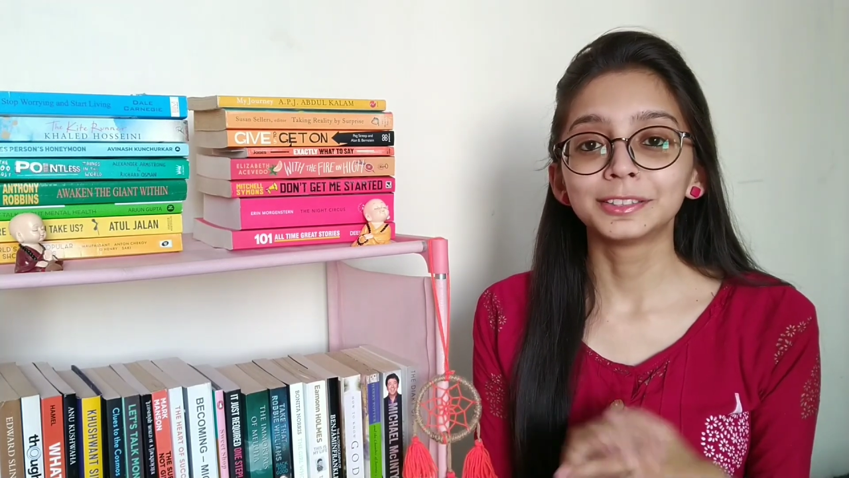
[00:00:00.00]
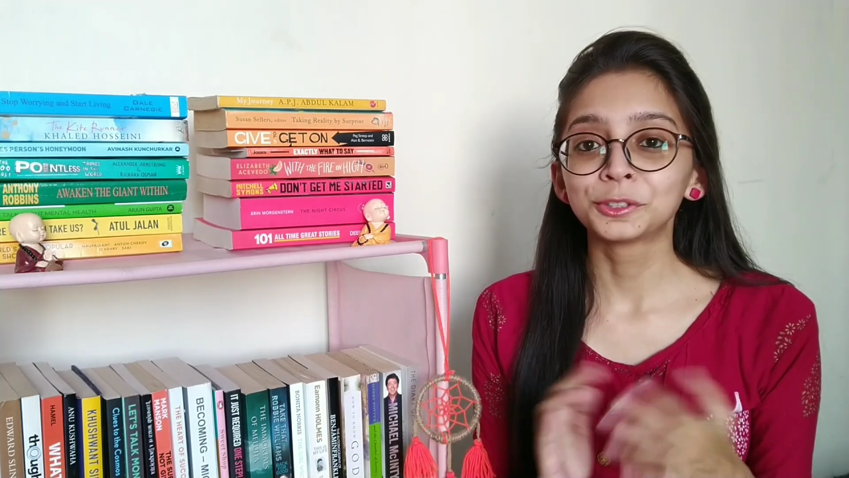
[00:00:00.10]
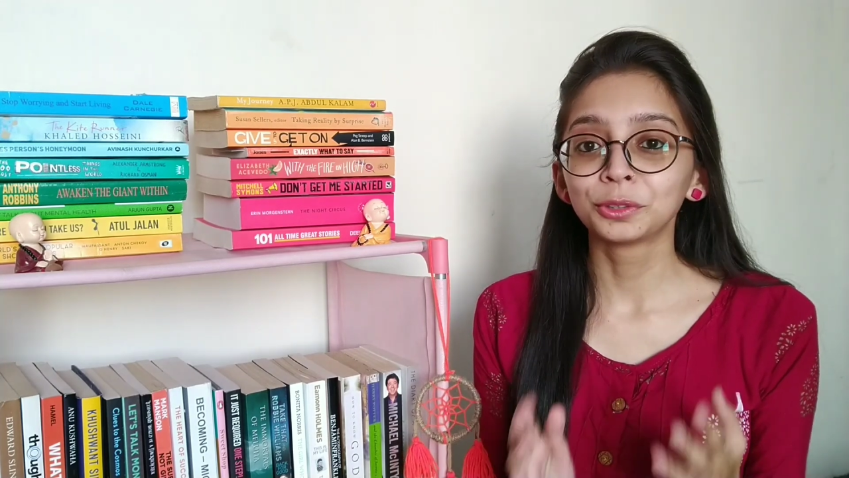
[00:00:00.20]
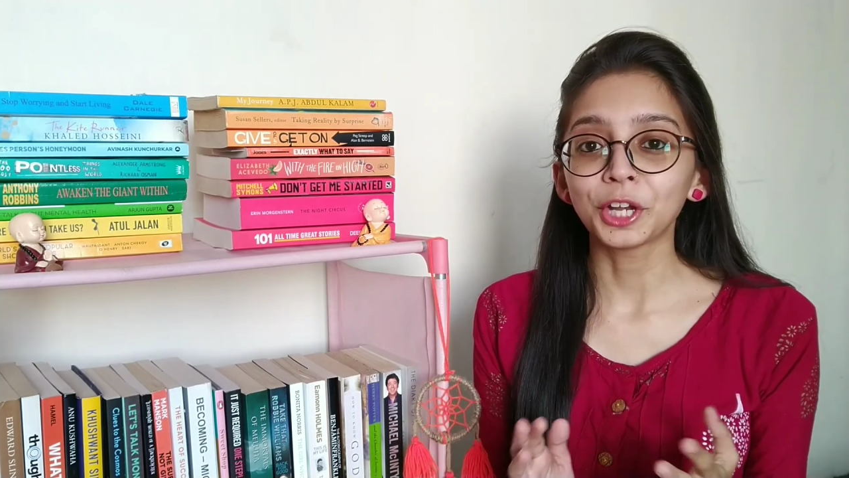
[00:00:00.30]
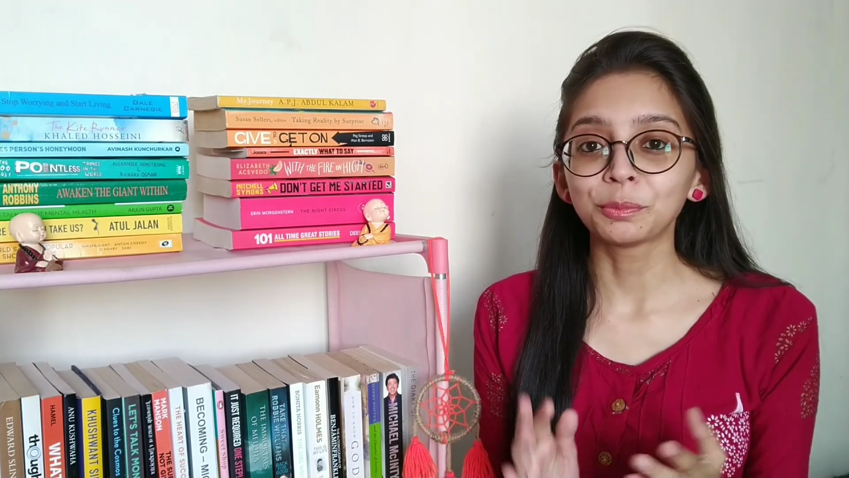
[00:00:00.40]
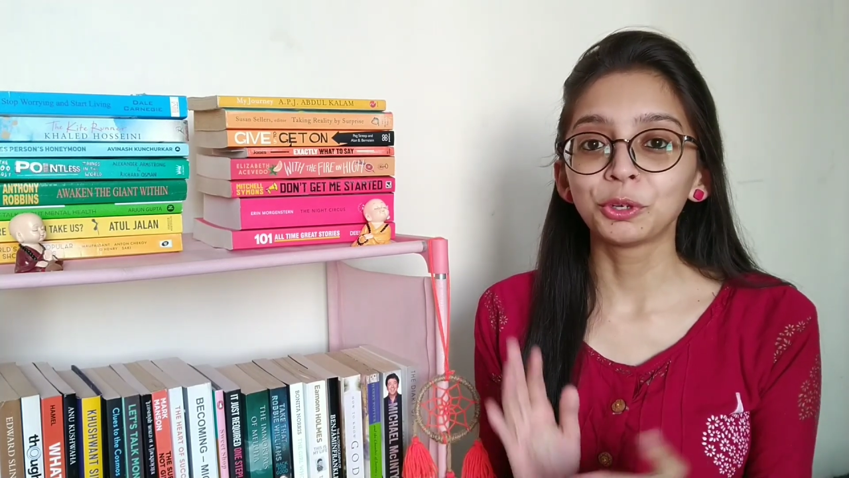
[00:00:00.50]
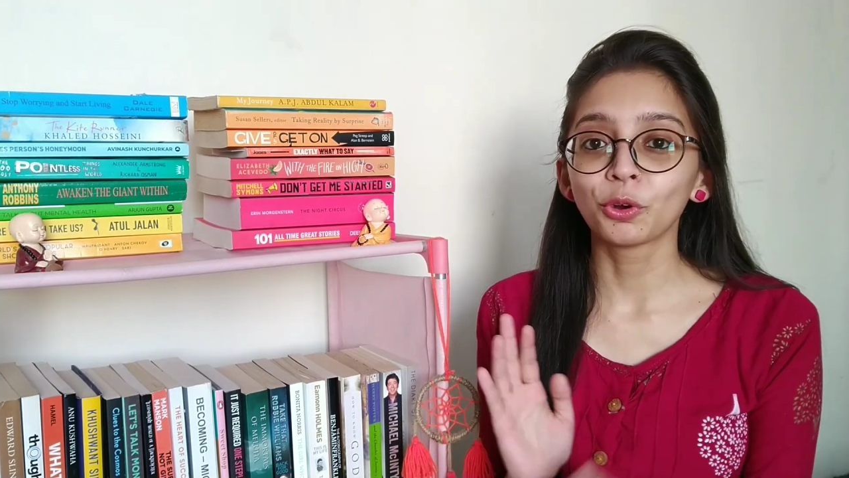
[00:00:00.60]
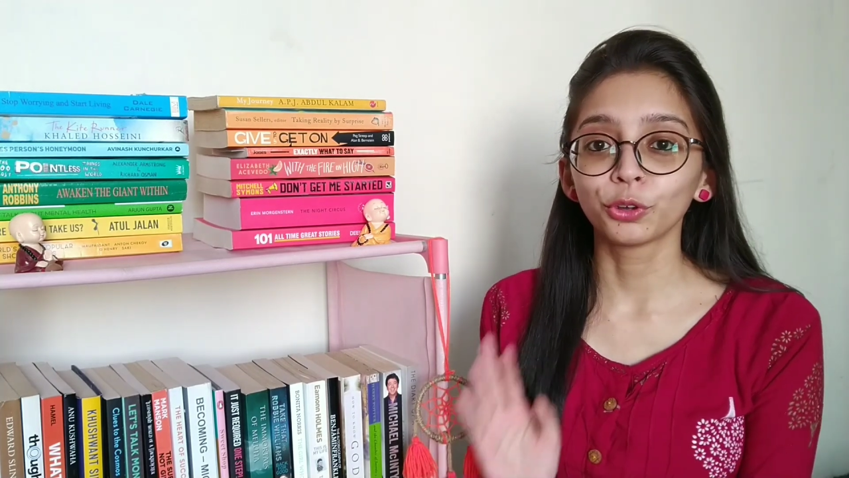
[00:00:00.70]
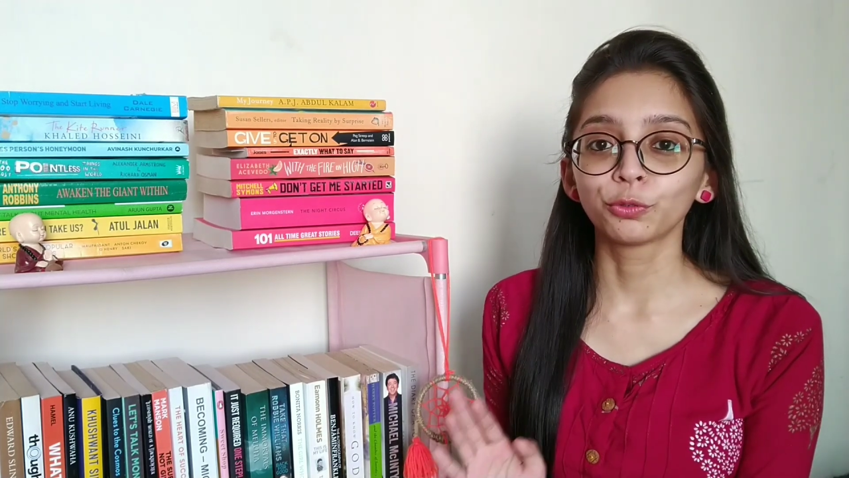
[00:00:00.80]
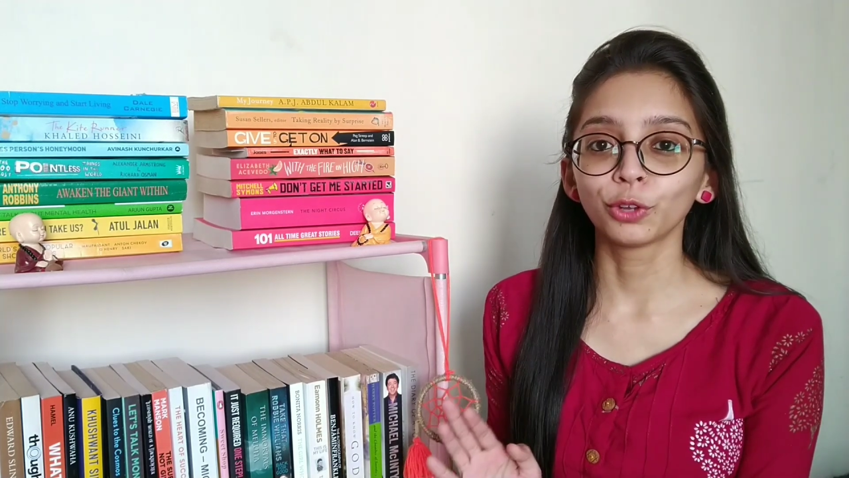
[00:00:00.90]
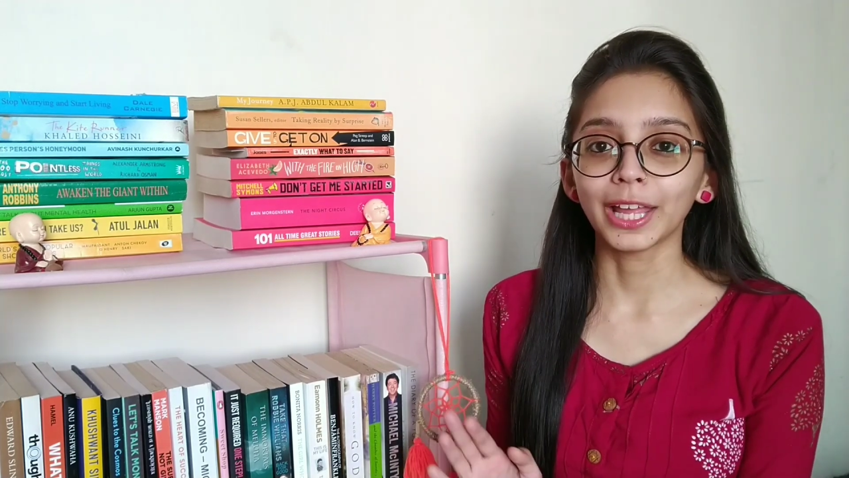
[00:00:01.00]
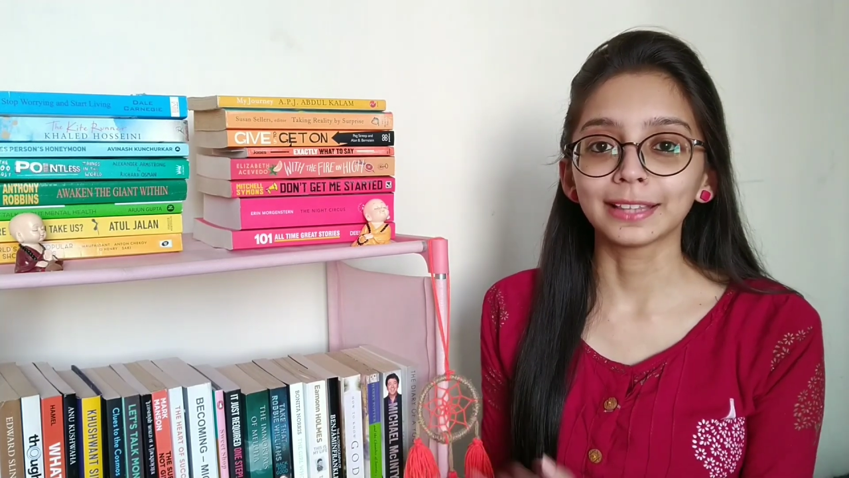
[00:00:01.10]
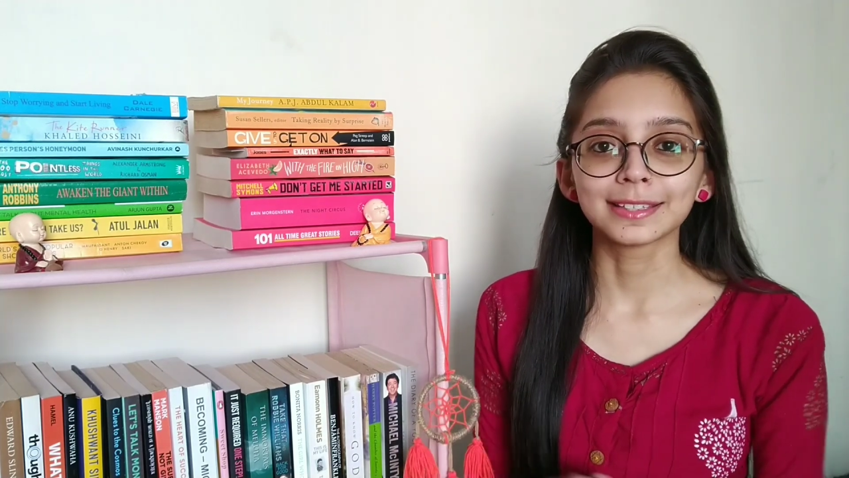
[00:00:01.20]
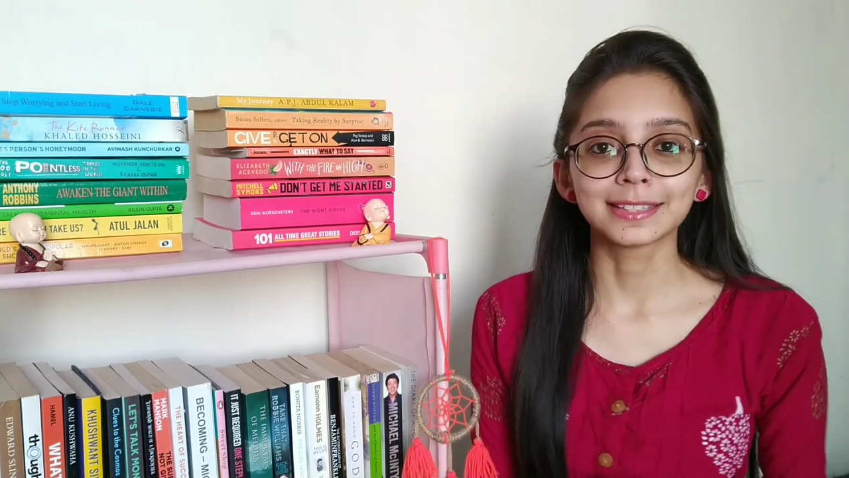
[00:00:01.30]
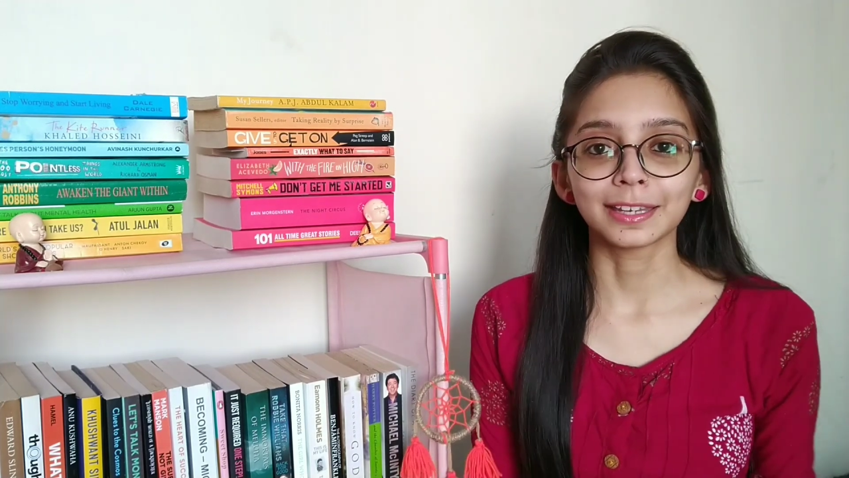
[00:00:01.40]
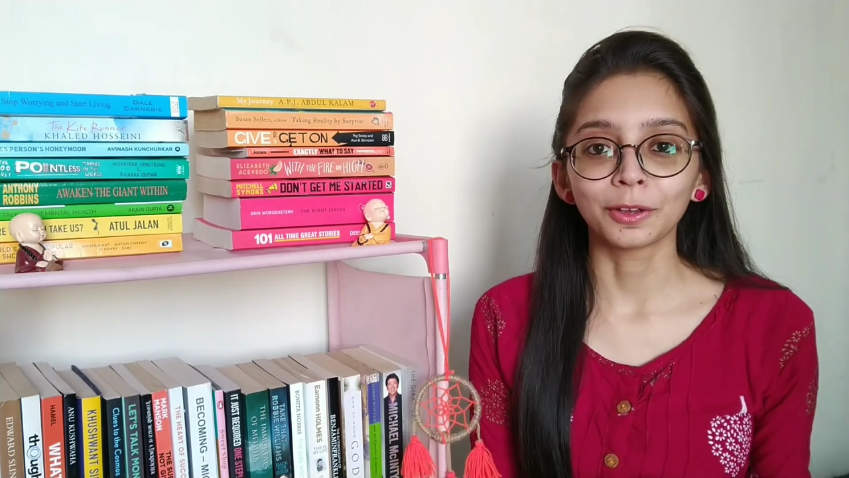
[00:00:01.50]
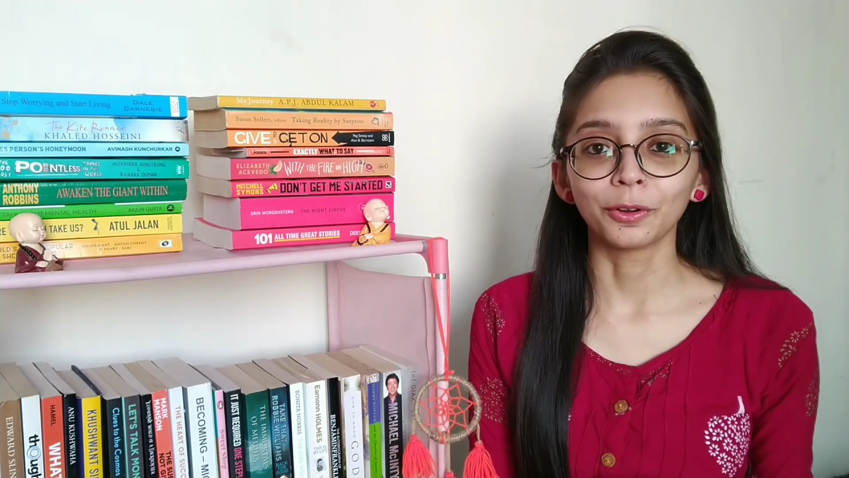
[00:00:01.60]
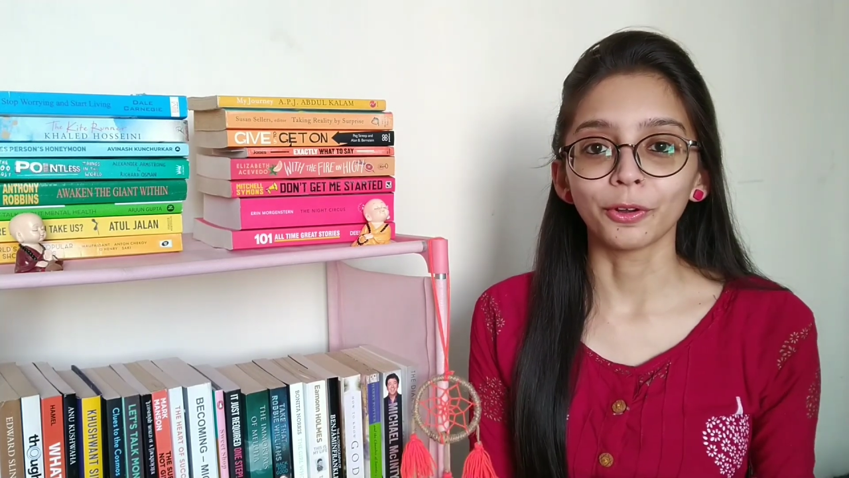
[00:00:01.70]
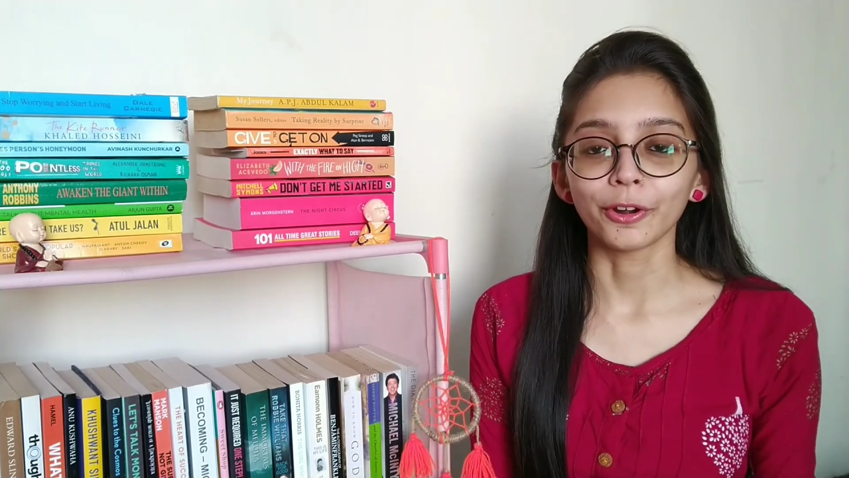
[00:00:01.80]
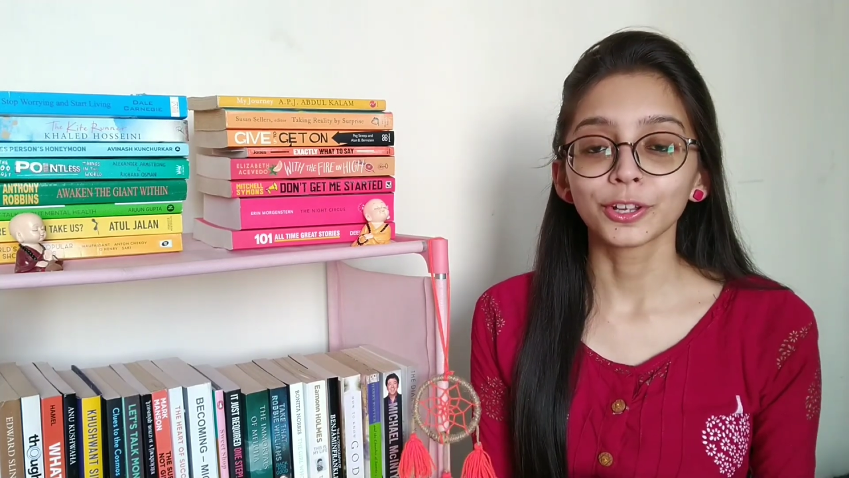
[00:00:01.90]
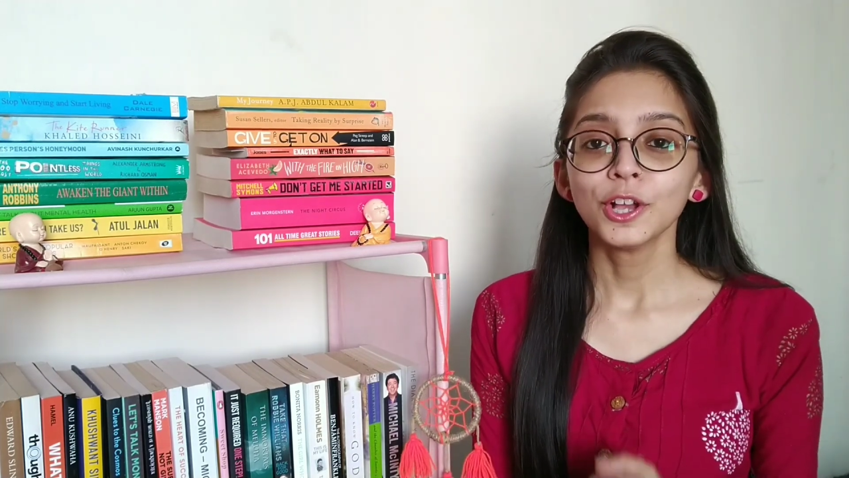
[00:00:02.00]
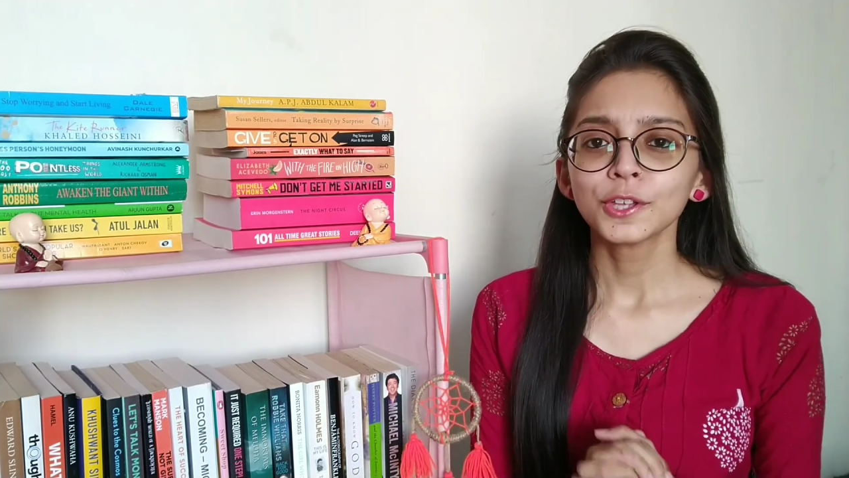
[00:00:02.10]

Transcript: do let me know if you like this setting or not.